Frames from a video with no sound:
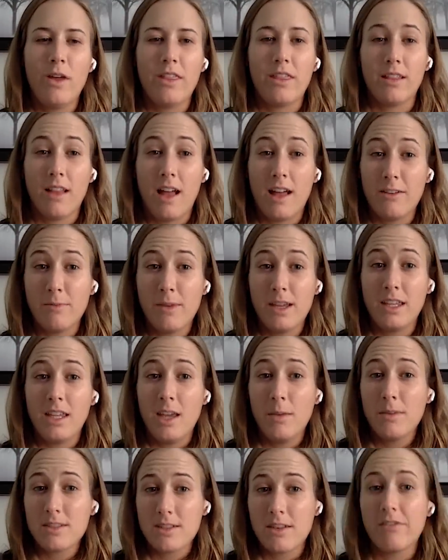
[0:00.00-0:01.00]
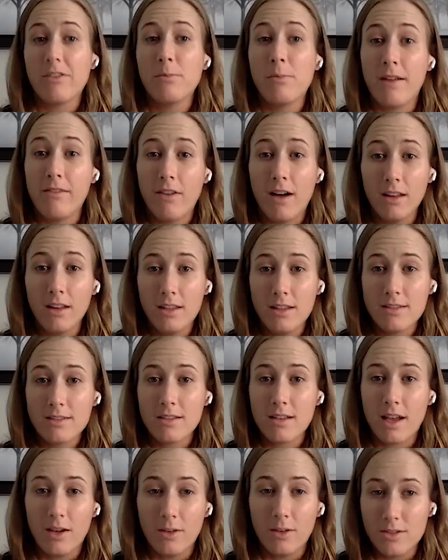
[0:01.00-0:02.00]
with a lot of my game except for my volleys.
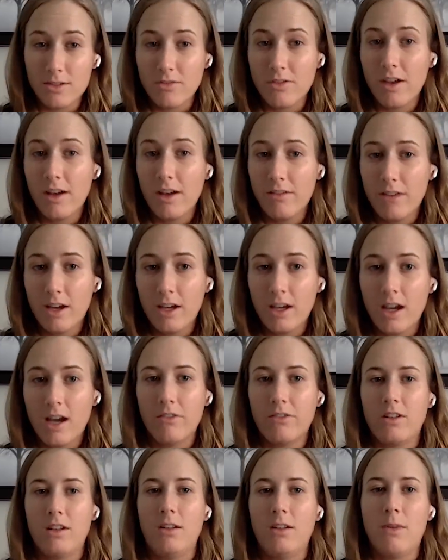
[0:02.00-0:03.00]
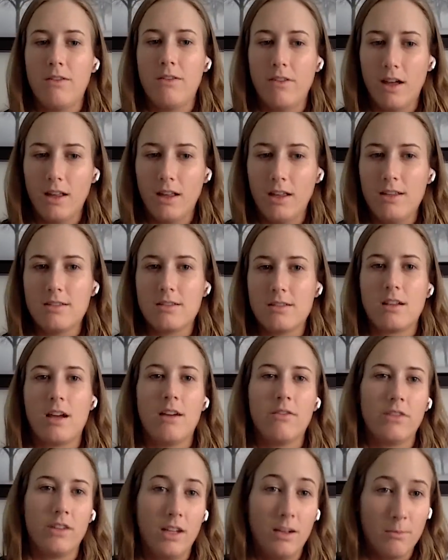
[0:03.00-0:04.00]
I was very, very confident in my volleys,
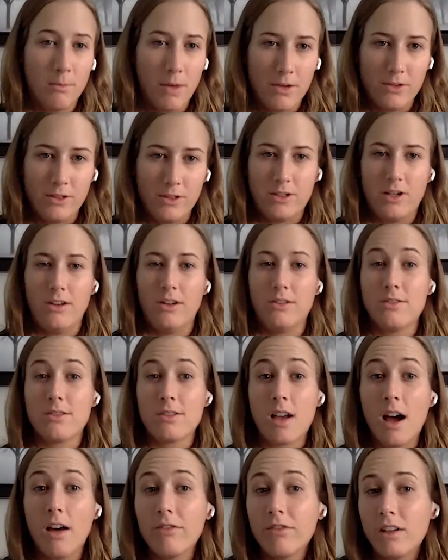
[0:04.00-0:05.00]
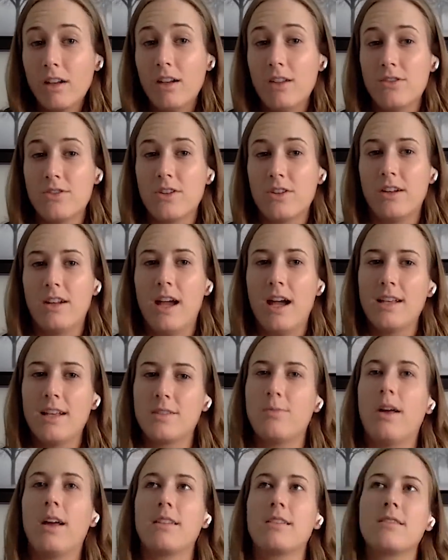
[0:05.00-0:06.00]
confident in my returns, confident in certain
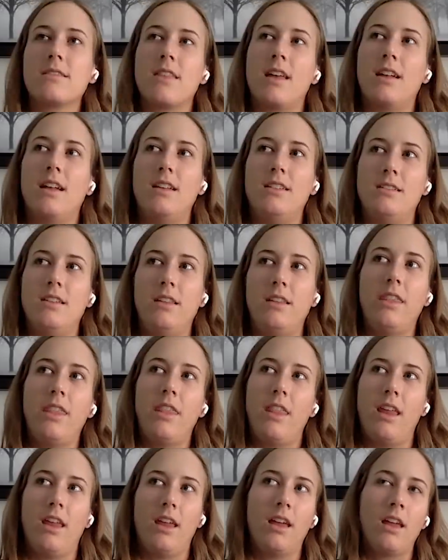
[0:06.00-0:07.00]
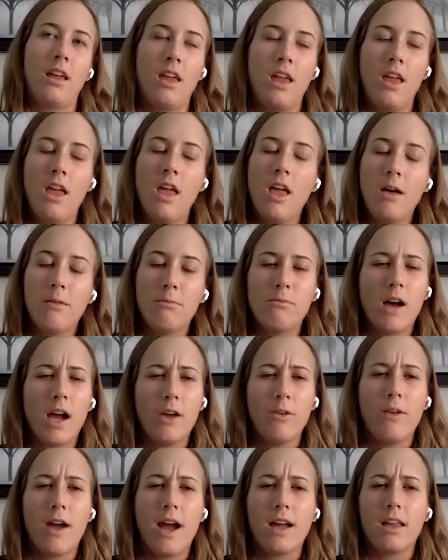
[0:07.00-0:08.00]
aspects that I didn't think
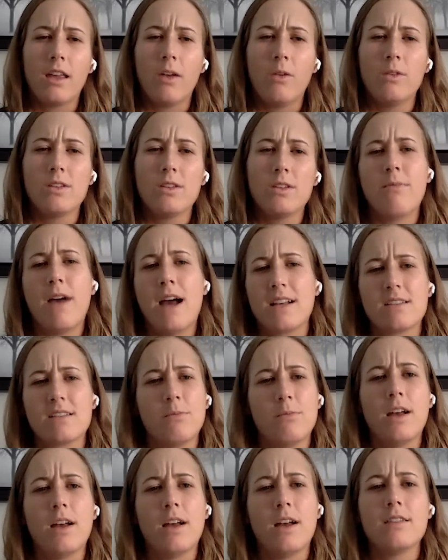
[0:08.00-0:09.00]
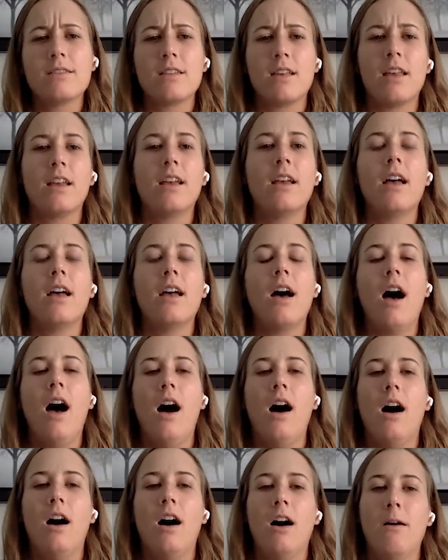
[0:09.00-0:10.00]
my racket was maximizing.
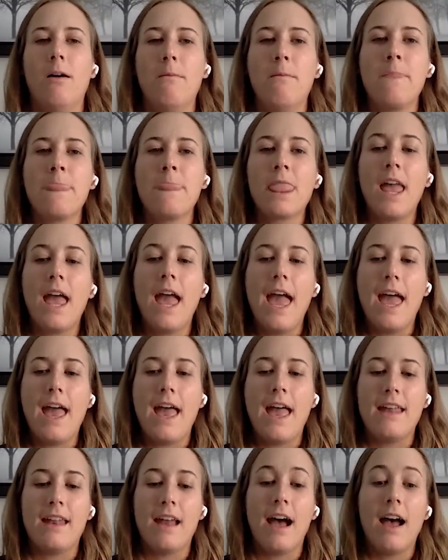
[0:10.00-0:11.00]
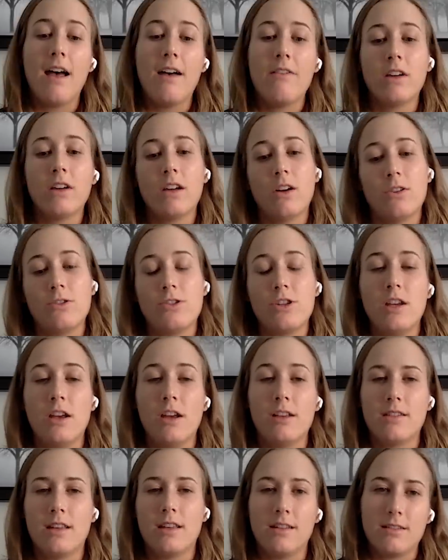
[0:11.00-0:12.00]
Um, and I have a coach
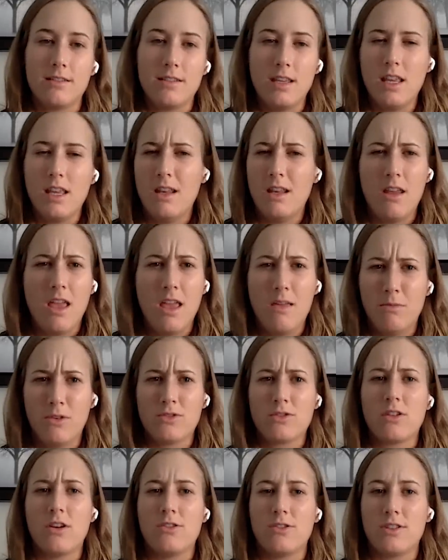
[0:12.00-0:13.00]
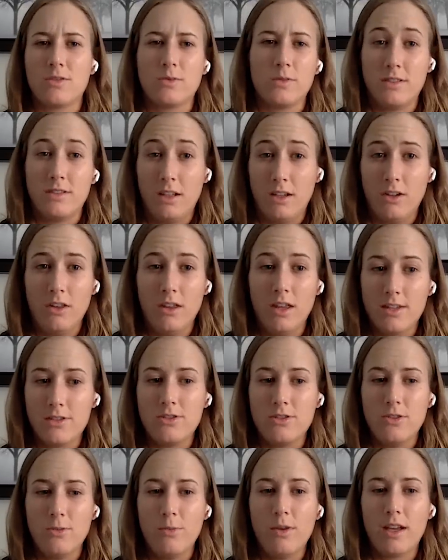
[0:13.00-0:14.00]
here in Tennessee, and, and most coaches will tell you this
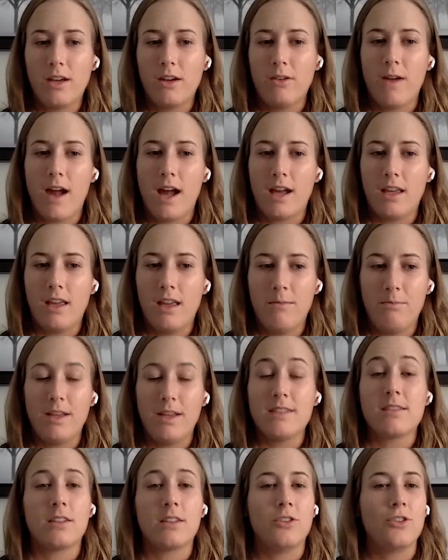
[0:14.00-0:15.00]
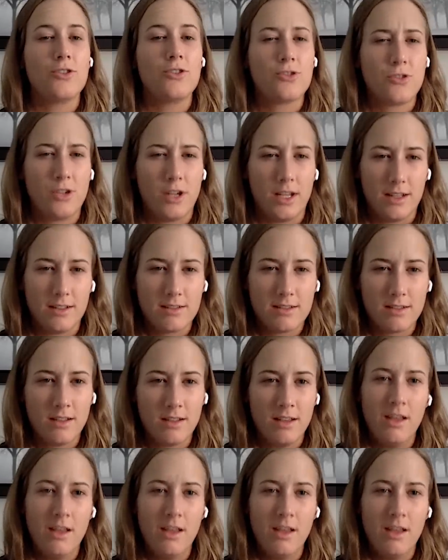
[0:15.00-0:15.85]
you pick a racket based on your strengths